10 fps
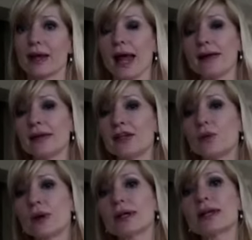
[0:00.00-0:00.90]
And then you
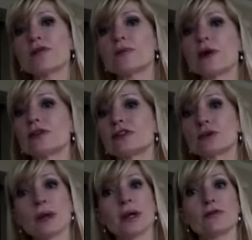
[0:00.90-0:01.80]
want to leave them on the
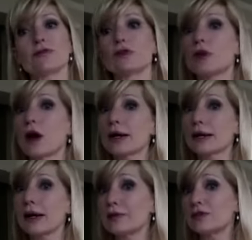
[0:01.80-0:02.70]
screen for long
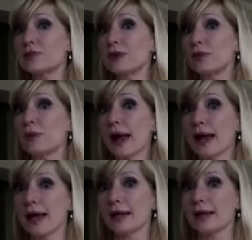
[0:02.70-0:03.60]
enough to be
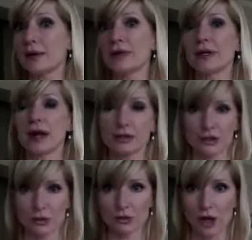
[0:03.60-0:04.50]
read, but not
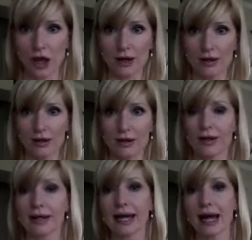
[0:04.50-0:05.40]
too long.
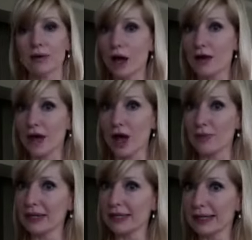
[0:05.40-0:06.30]
Count off how
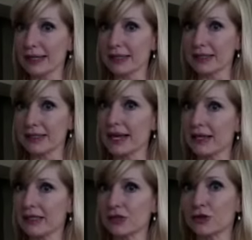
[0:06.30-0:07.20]
many seconds it
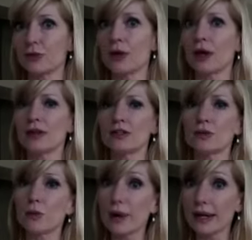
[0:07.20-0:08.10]
takes to
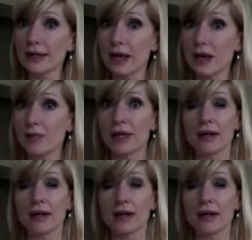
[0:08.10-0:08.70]
read them and